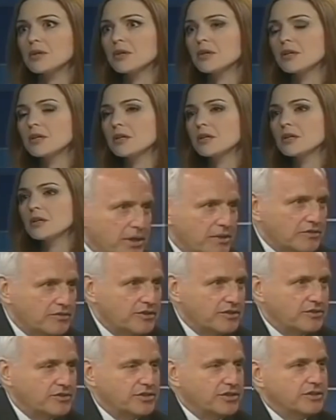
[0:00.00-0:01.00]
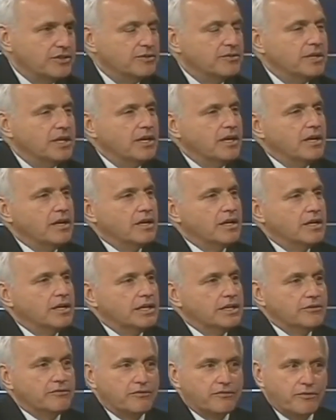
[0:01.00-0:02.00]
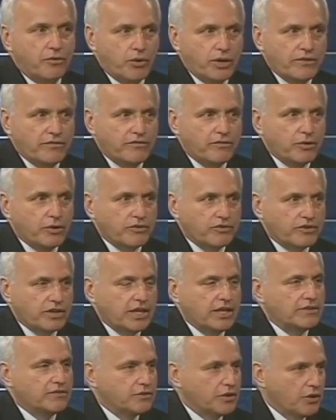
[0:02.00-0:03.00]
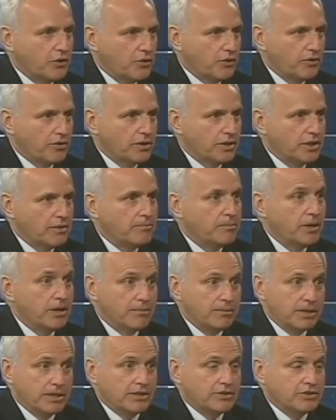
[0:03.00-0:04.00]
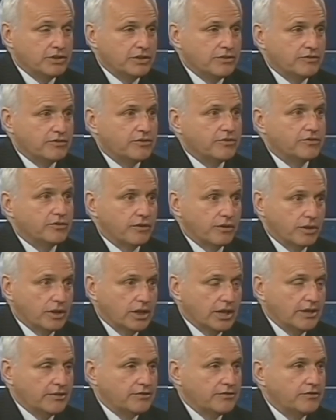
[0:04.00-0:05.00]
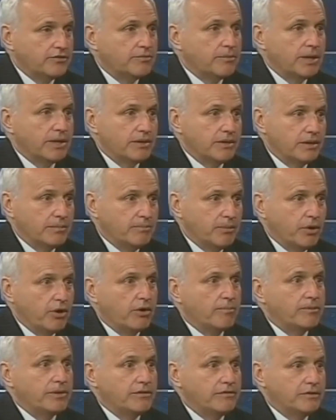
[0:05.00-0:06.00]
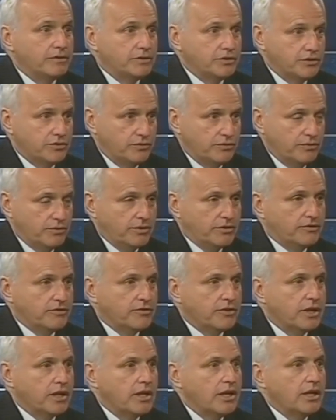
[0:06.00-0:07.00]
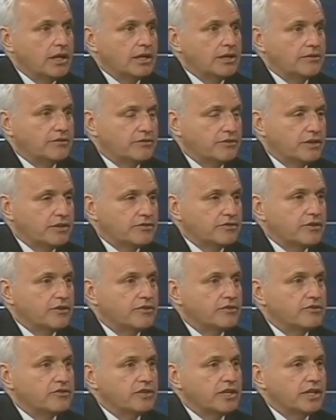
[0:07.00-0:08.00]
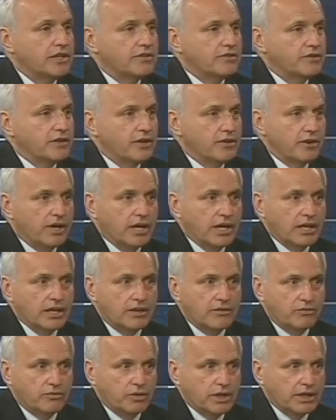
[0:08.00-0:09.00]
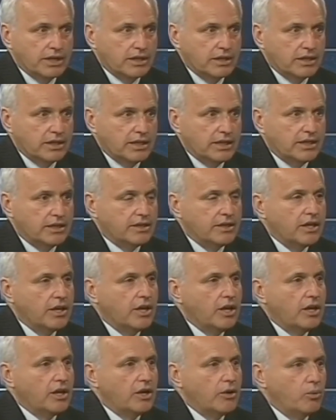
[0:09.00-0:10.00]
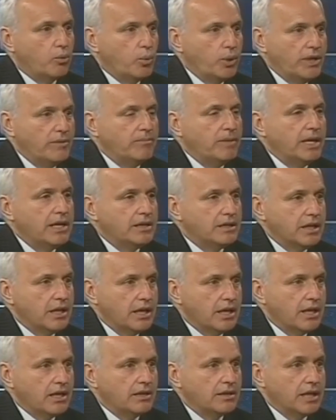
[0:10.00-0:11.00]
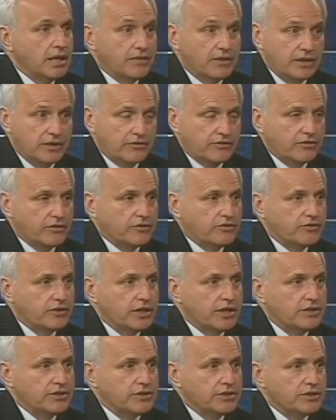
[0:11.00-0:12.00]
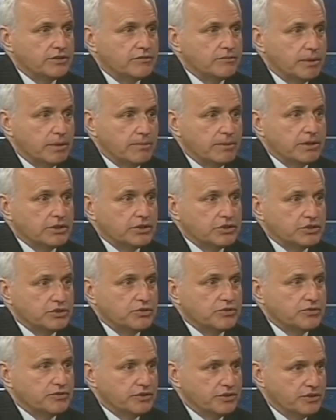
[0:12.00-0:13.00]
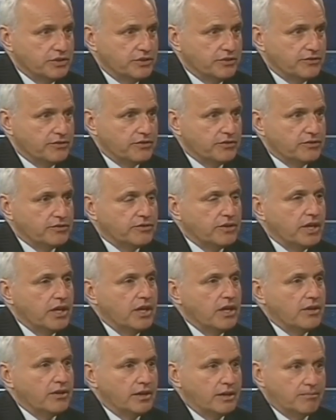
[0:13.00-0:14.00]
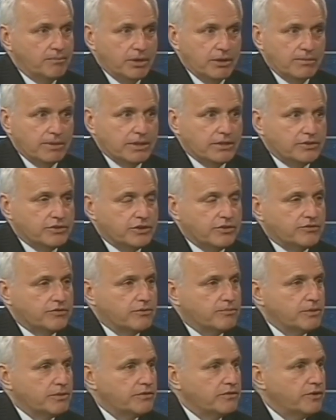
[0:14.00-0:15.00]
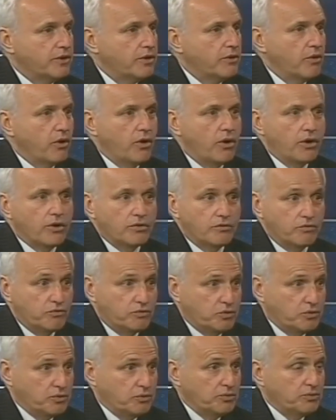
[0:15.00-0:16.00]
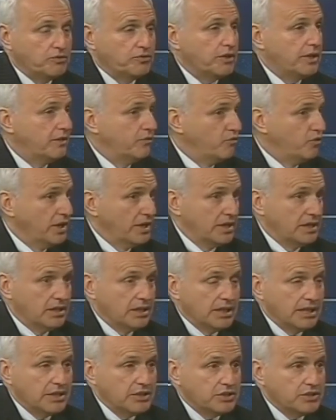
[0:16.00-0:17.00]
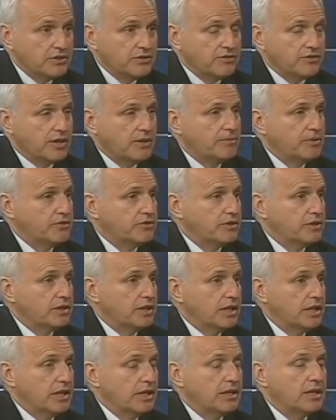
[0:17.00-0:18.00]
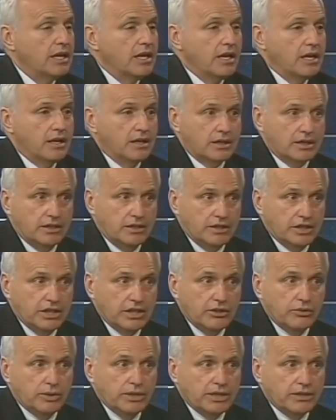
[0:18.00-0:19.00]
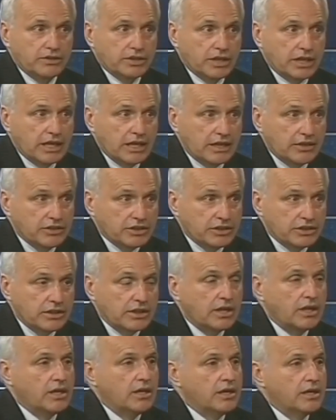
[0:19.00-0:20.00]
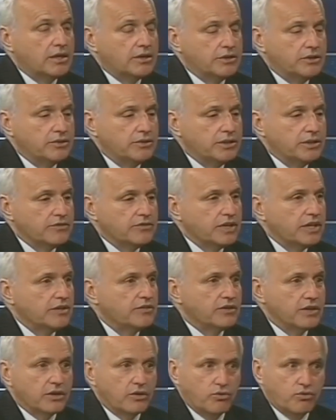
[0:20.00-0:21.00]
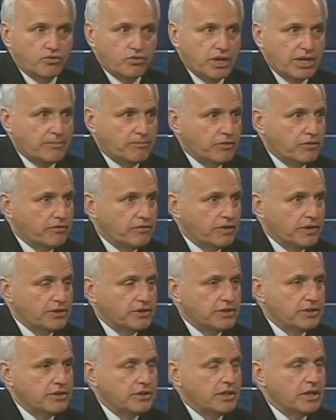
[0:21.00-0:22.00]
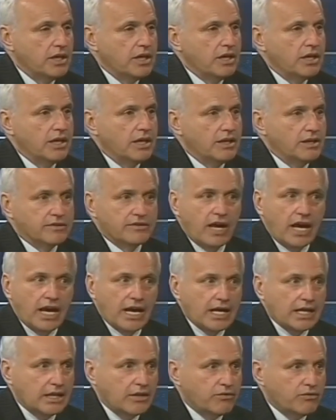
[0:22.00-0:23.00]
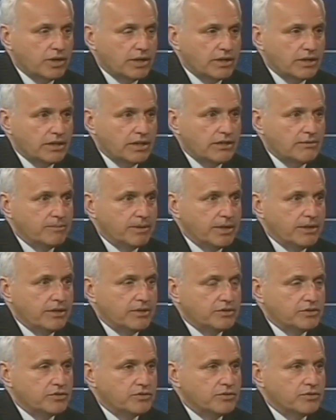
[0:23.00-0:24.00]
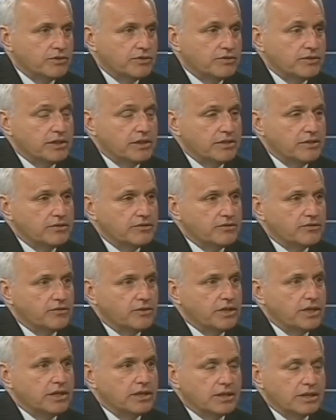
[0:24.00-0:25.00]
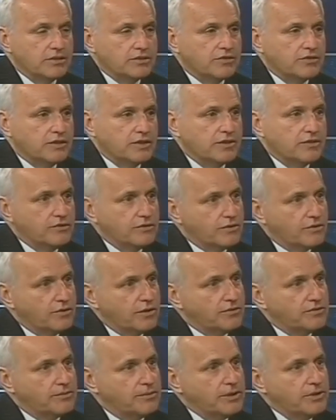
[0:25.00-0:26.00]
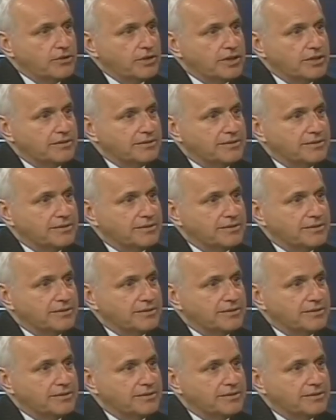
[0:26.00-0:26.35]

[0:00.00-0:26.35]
Great question, Jill. In 44 states currently, public adjusters are licensed by the Department of Insurance. In 6 other states, they are highly regulated. We maintain at the Association of Public Insurance Adjusters that a public adjuster must follow all the rules and regulations. They must attain continuing education units. It's a great profession, and it's highly regulated by the insurance industry and legislators across America.